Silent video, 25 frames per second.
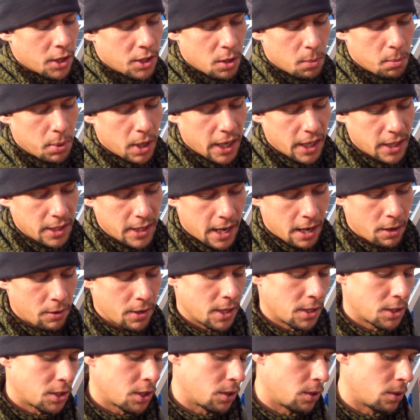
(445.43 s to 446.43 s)
to bring
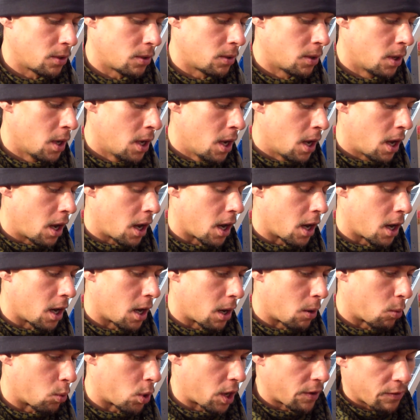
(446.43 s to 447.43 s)
down into
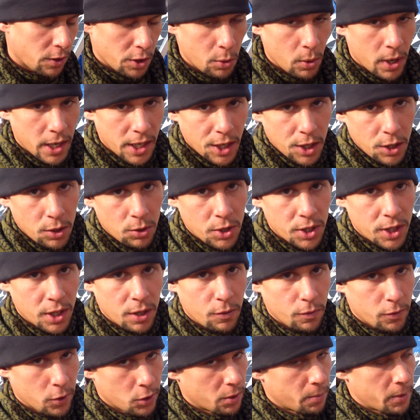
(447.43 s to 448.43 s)
wherever you want to use
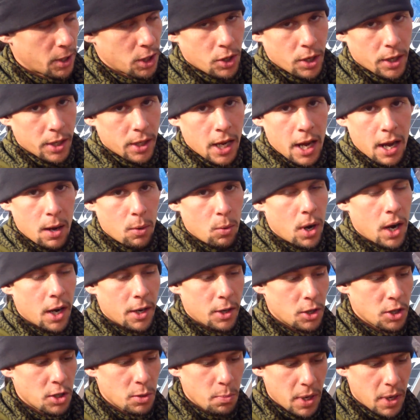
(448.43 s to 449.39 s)
it for domestic hot water,